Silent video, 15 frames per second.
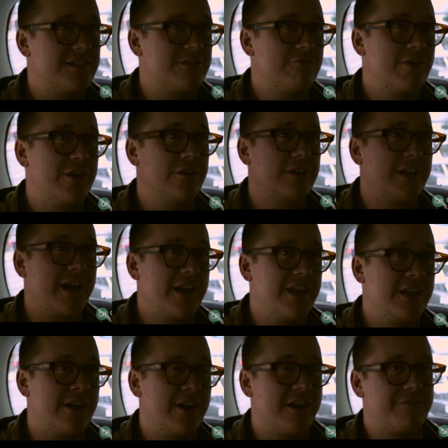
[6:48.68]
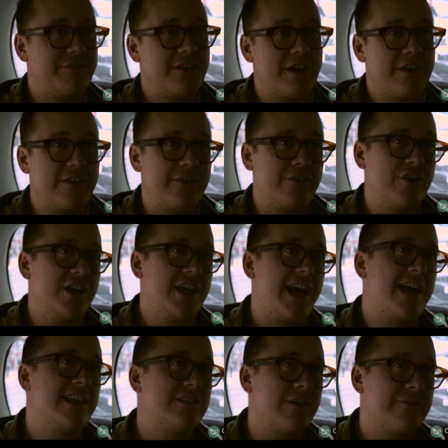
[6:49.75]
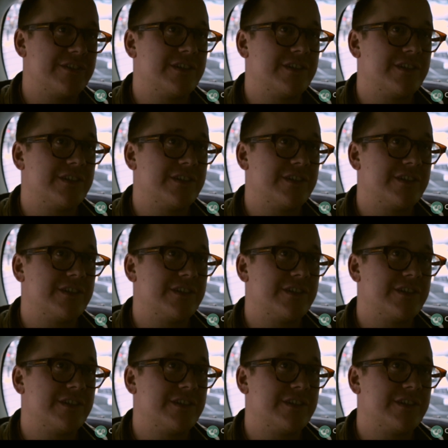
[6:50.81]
it's a real, you know, and I think if you can get into